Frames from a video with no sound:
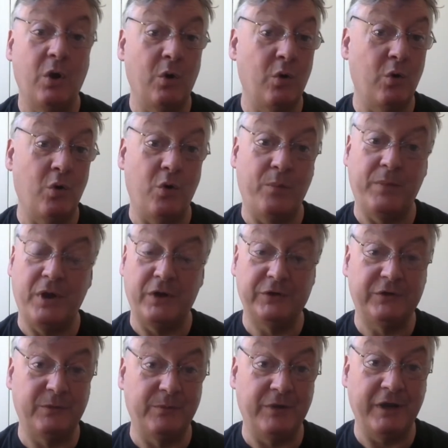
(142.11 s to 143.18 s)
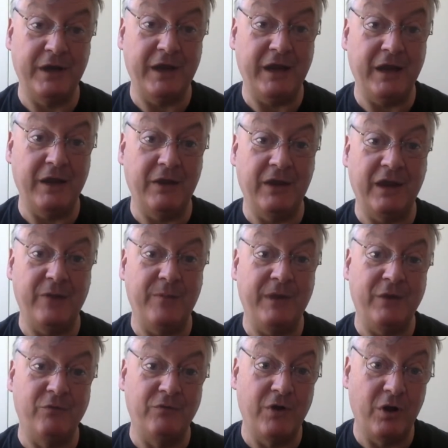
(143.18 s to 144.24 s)
or possibly they'd
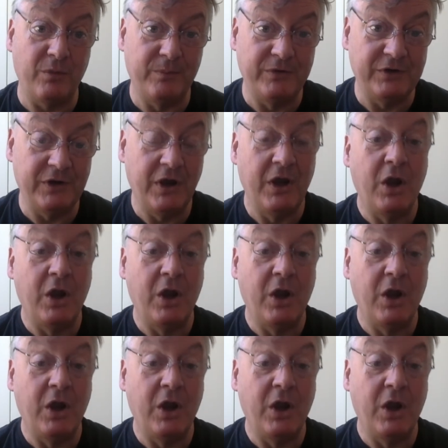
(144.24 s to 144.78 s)
been robbed,